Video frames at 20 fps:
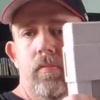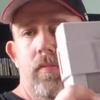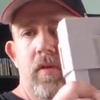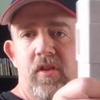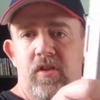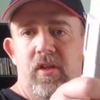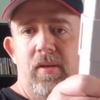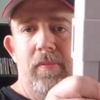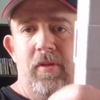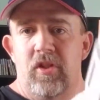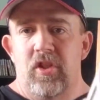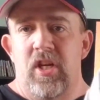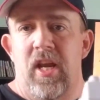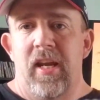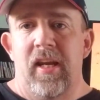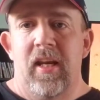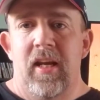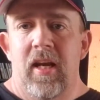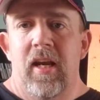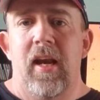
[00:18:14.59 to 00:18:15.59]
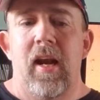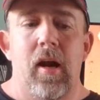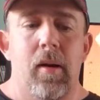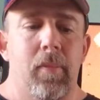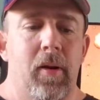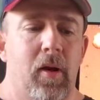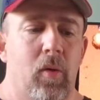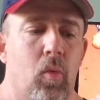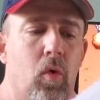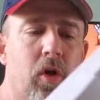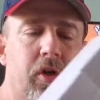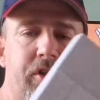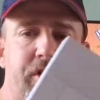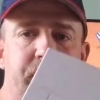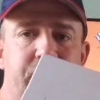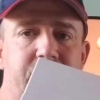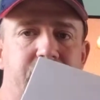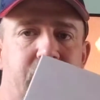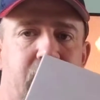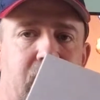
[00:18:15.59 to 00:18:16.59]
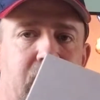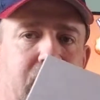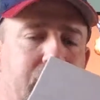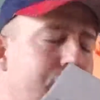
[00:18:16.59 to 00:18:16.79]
There's something shaking in there, but it works just fine.